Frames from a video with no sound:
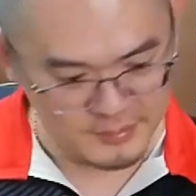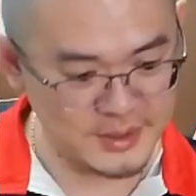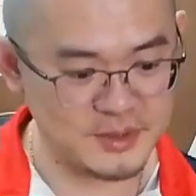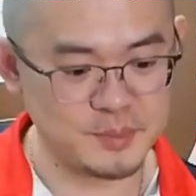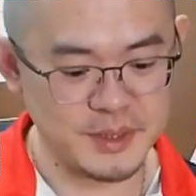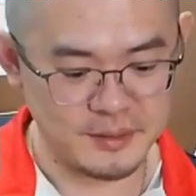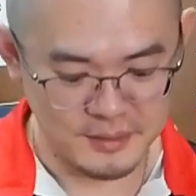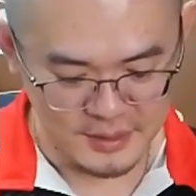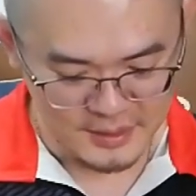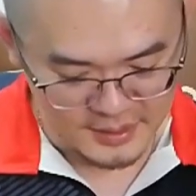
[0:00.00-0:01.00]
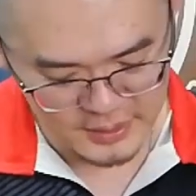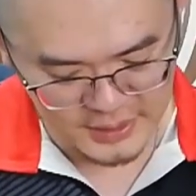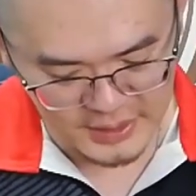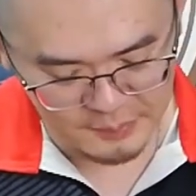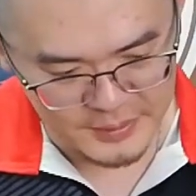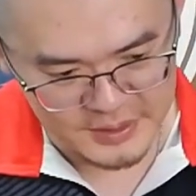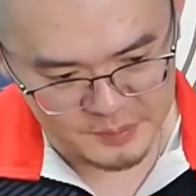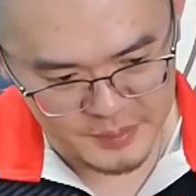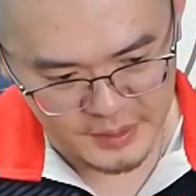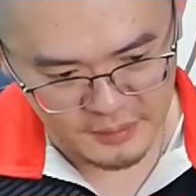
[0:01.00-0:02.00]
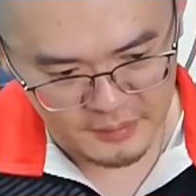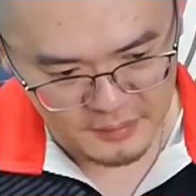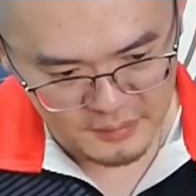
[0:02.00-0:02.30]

this is B. K plus B.